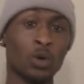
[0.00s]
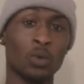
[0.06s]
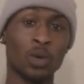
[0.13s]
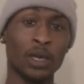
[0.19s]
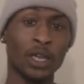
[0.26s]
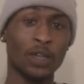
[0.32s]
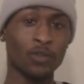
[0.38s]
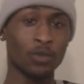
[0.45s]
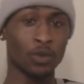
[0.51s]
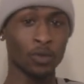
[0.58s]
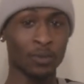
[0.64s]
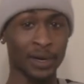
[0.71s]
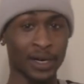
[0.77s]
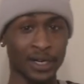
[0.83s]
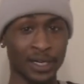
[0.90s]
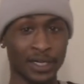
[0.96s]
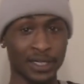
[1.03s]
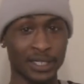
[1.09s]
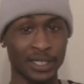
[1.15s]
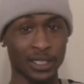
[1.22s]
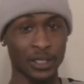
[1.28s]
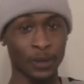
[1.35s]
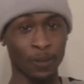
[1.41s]
Went living with my
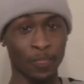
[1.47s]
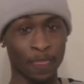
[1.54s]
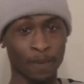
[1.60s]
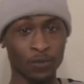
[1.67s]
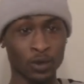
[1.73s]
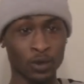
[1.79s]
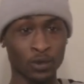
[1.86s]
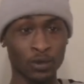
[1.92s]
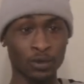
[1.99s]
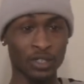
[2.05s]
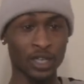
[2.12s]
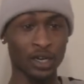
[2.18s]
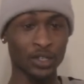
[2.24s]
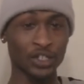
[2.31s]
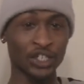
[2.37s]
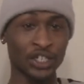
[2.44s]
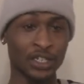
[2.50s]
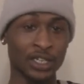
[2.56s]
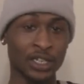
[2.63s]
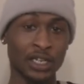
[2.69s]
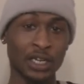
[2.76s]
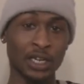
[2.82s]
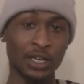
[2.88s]
auntie. We was all
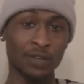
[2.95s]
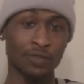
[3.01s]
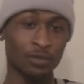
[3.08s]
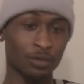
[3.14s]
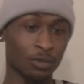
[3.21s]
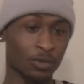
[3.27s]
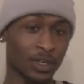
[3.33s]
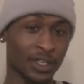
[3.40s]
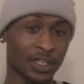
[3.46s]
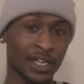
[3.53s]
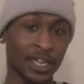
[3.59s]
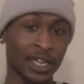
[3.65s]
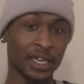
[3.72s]
chilling in the living room one